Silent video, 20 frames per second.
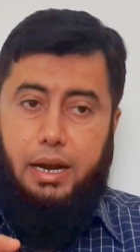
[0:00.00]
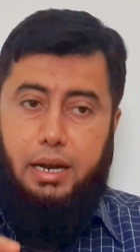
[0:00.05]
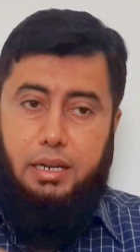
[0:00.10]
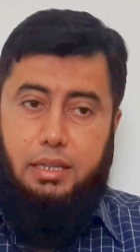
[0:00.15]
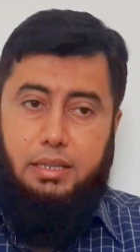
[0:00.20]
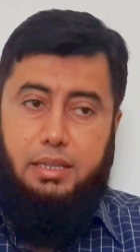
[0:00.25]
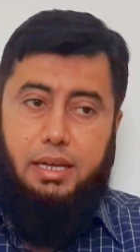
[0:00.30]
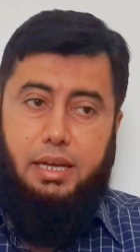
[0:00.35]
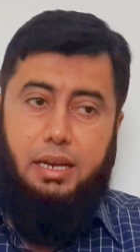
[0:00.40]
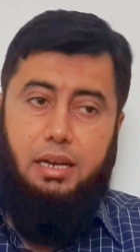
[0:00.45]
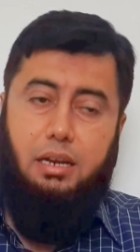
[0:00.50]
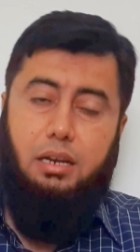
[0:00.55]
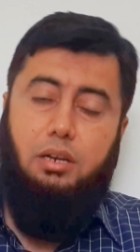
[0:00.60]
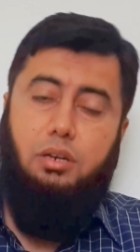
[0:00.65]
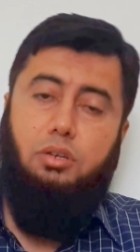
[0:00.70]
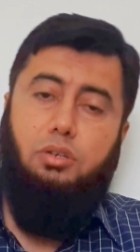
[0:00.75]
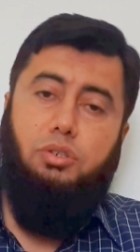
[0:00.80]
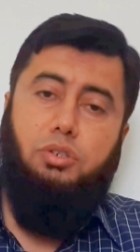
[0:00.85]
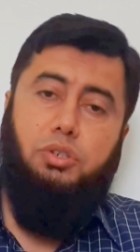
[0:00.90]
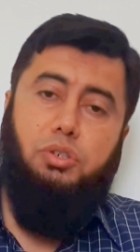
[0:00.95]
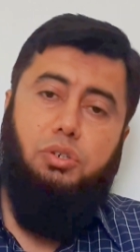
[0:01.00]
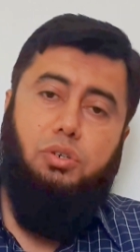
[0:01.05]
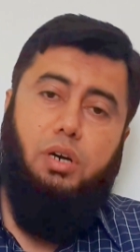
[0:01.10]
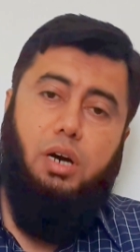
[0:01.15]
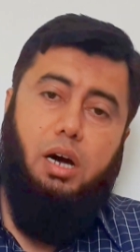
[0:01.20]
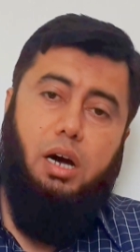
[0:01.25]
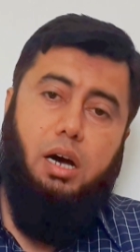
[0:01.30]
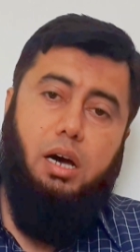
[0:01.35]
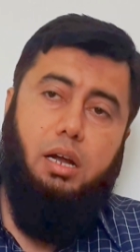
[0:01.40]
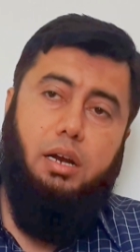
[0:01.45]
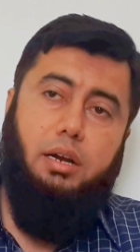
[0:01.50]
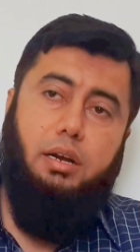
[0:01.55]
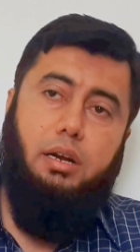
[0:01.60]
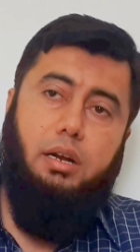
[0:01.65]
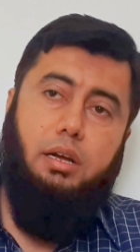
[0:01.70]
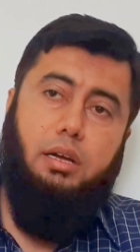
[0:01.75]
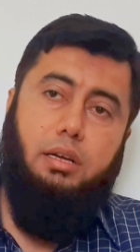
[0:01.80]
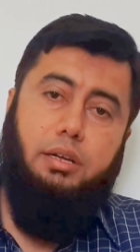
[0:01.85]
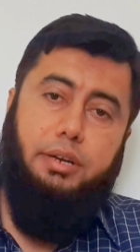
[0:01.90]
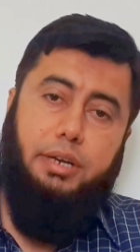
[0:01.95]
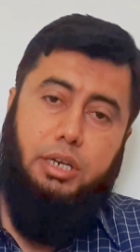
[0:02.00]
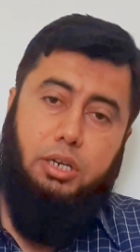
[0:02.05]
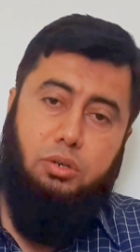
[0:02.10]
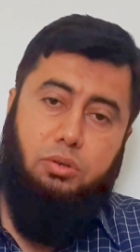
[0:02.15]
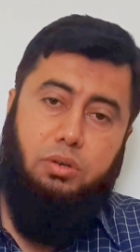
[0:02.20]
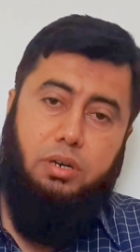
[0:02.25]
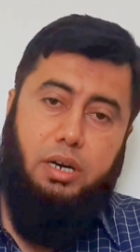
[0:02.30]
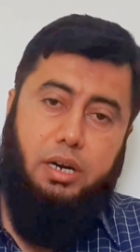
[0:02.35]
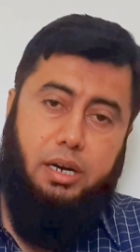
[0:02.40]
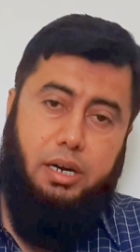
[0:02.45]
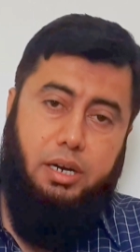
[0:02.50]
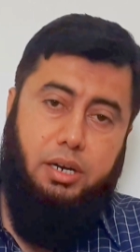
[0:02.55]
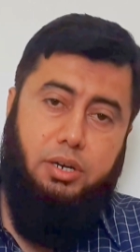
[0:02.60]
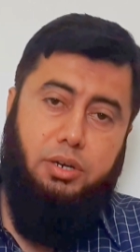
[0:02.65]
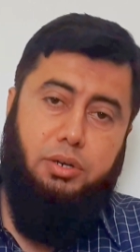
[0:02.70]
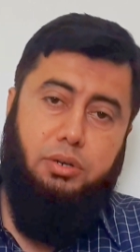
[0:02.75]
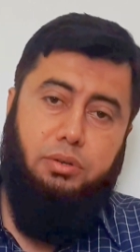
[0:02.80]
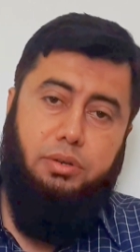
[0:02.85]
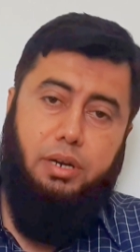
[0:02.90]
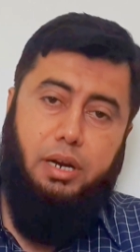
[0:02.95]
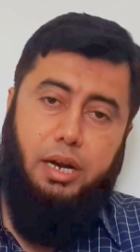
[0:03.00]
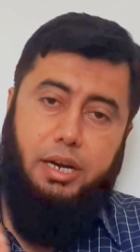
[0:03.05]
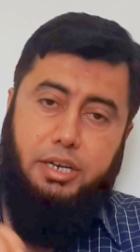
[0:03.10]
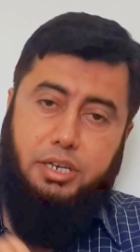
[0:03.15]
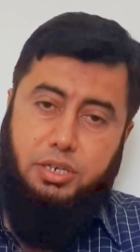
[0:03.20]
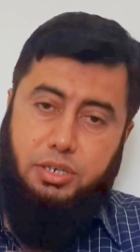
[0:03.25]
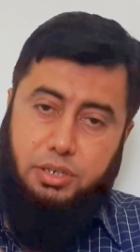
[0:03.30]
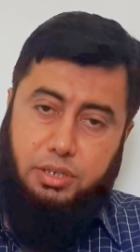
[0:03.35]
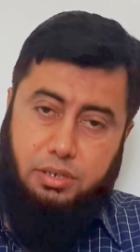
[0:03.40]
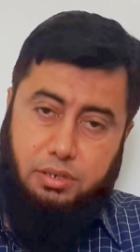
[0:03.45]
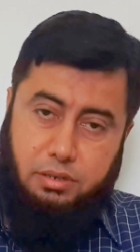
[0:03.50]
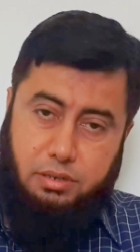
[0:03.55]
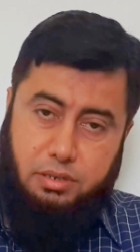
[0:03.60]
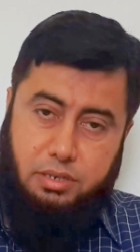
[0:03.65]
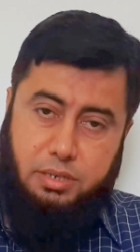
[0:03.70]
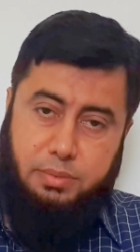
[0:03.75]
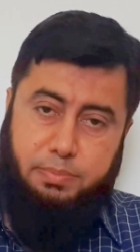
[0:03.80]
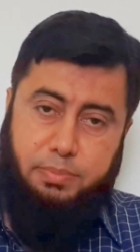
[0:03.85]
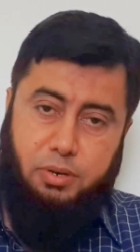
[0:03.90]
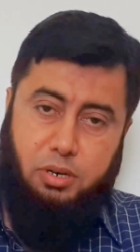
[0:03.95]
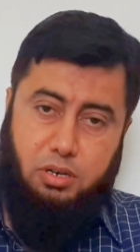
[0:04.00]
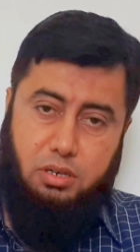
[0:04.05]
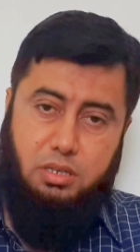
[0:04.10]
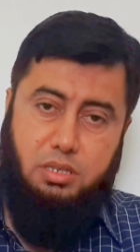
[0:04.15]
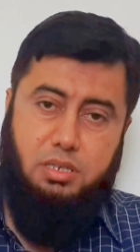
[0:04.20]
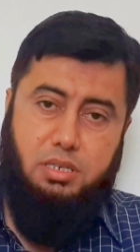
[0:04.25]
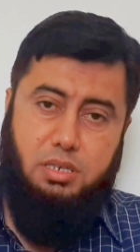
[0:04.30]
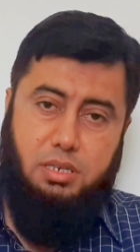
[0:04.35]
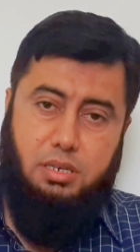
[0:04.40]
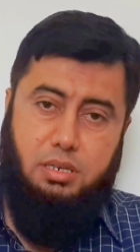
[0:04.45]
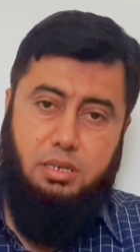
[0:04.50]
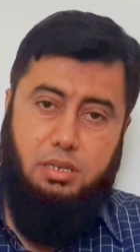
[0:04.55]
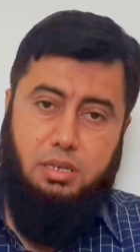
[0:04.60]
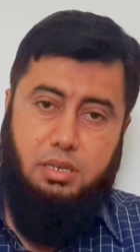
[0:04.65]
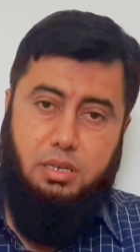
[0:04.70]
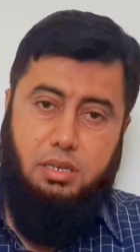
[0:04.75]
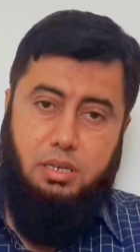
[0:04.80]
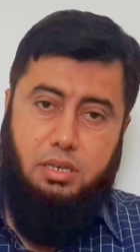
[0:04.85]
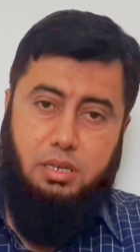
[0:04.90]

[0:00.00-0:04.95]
And then you are required to write your response